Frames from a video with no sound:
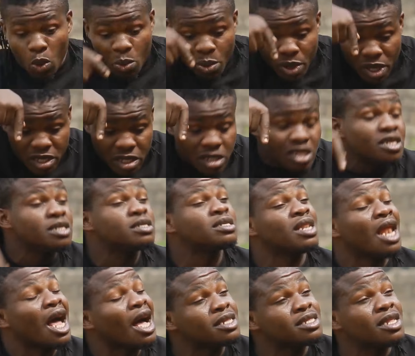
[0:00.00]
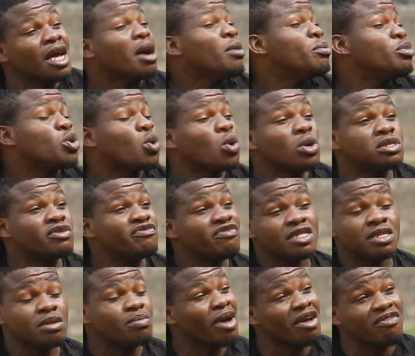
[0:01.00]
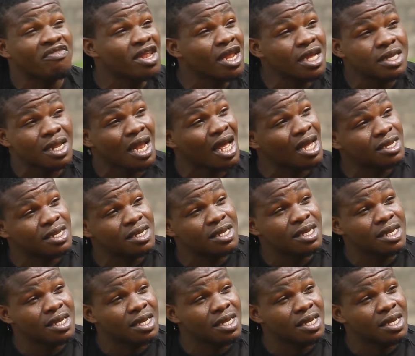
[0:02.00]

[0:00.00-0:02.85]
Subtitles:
will be in this land and be cultivating my father's land.